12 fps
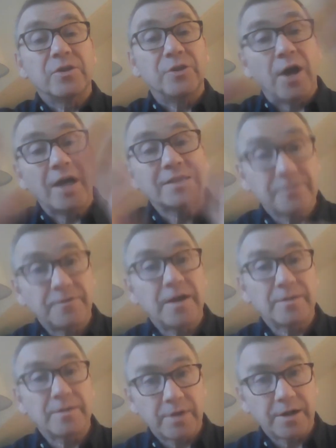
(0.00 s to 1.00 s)
not
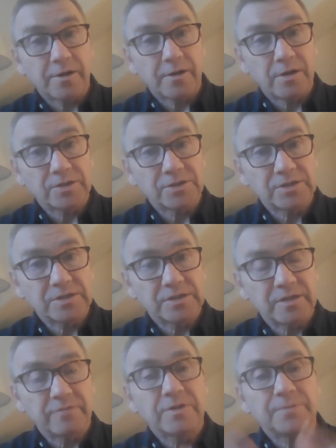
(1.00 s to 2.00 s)
defined by our
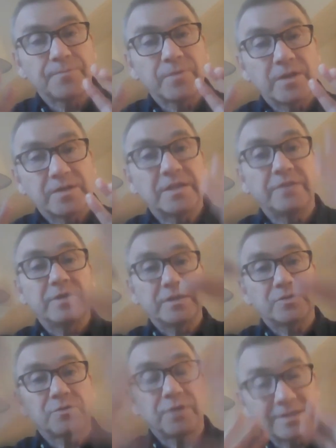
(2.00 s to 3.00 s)
consciousness of it, it's given
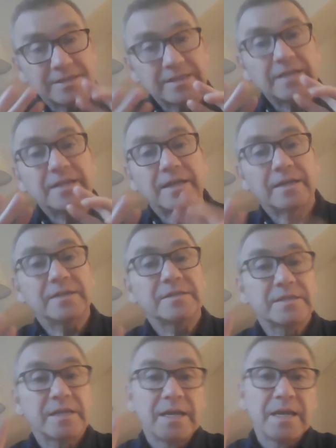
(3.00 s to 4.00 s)
as transcending
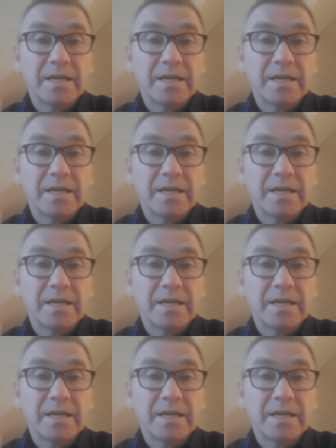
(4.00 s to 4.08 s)
us.